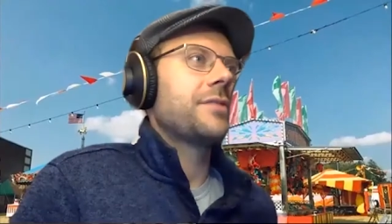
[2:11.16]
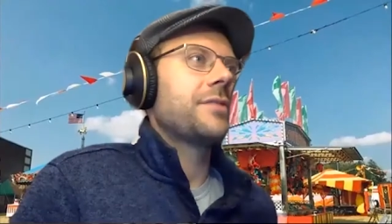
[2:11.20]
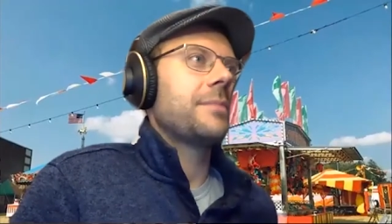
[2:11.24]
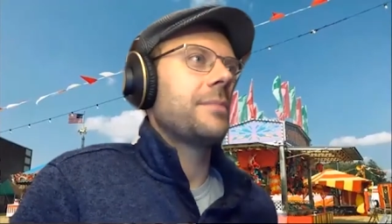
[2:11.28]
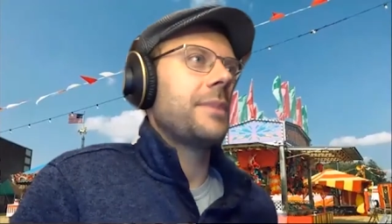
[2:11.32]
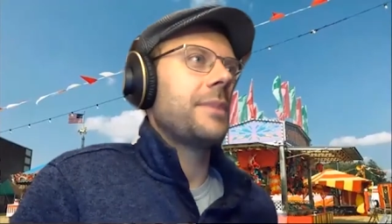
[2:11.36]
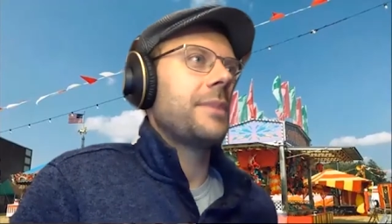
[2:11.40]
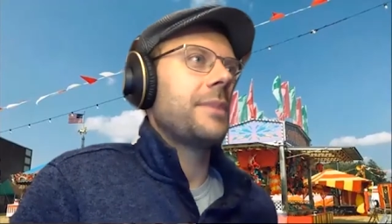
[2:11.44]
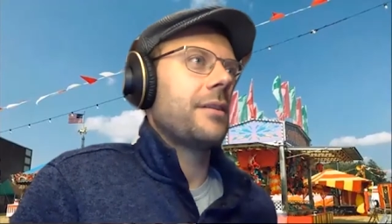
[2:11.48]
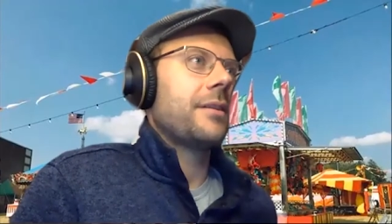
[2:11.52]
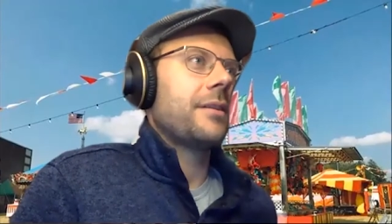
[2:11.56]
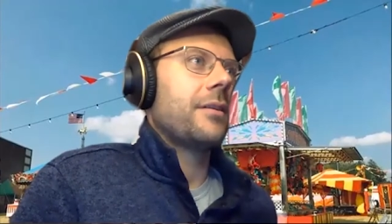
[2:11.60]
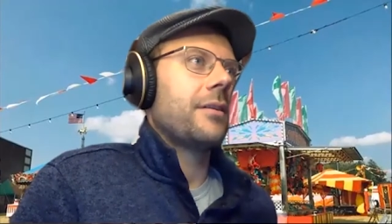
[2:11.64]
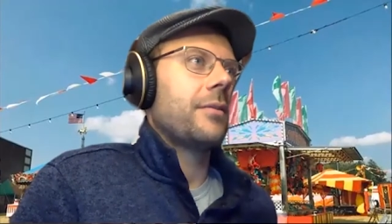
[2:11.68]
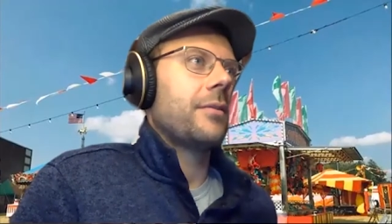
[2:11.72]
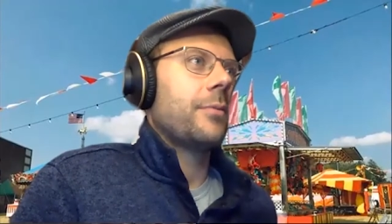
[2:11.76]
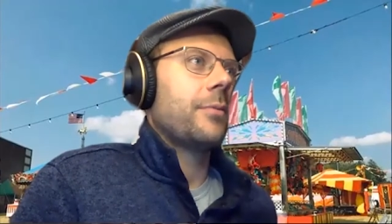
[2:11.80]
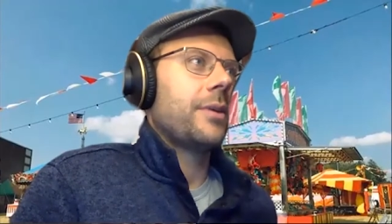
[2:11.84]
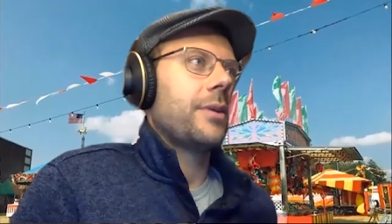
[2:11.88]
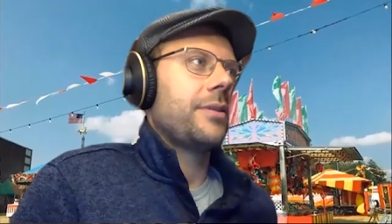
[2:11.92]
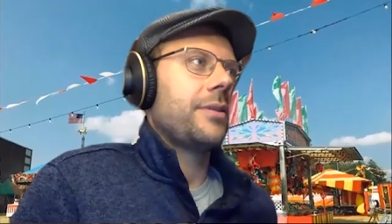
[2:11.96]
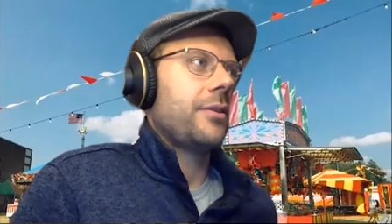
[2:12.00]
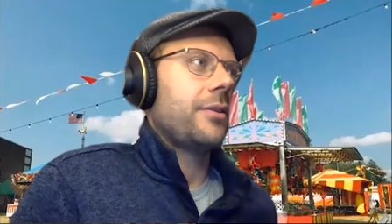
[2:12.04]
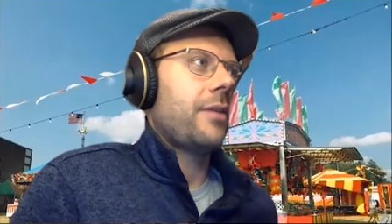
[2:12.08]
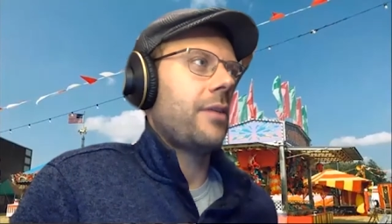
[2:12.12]
to be there
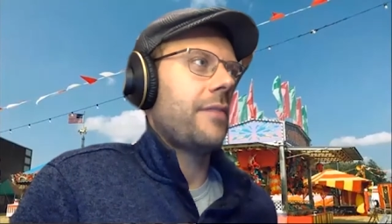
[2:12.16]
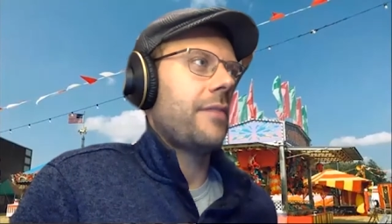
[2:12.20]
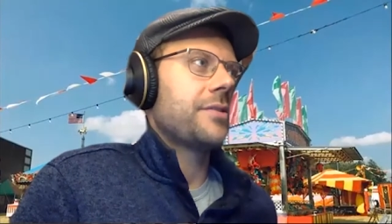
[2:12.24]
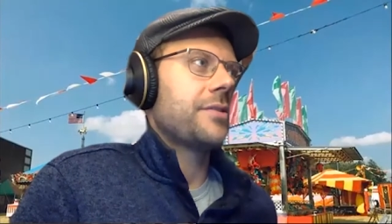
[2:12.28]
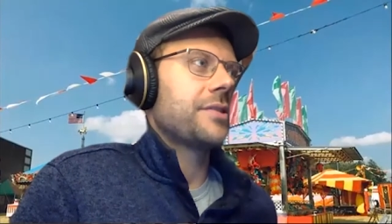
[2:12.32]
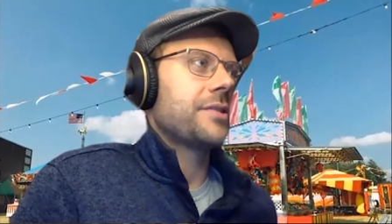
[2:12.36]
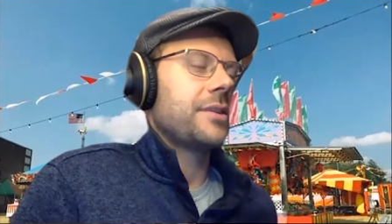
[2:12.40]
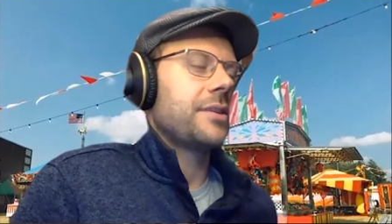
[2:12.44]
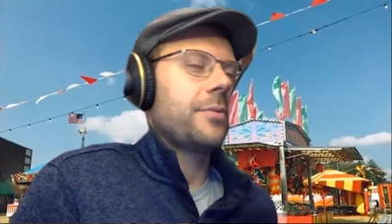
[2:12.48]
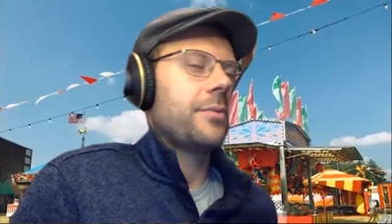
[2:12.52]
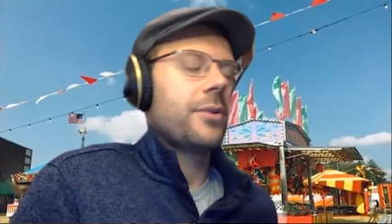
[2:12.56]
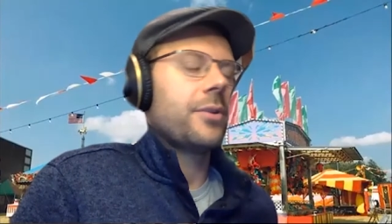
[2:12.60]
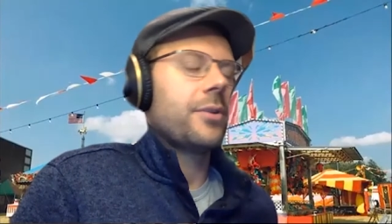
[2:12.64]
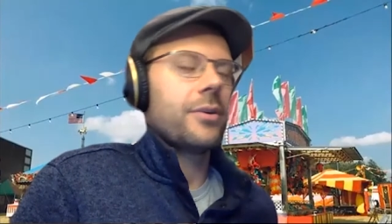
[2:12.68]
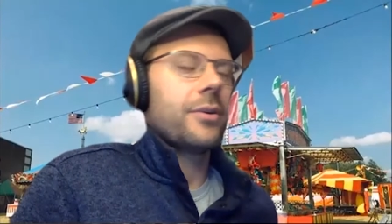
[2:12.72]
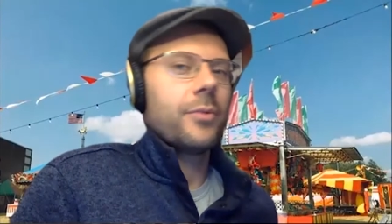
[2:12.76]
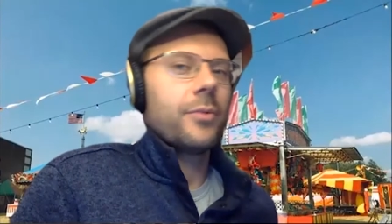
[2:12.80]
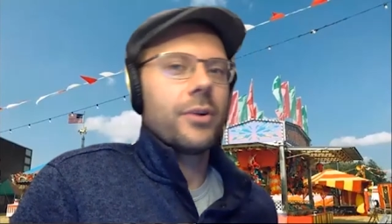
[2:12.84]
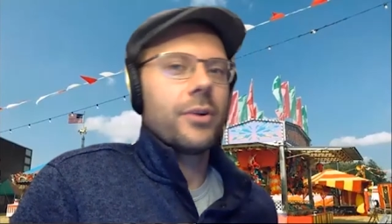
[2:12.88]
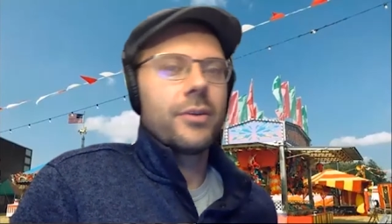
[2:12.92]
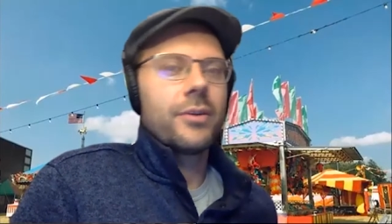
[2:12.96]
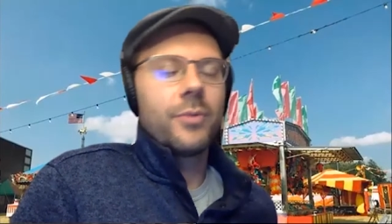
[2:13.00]
with you. Obviously, we're we're,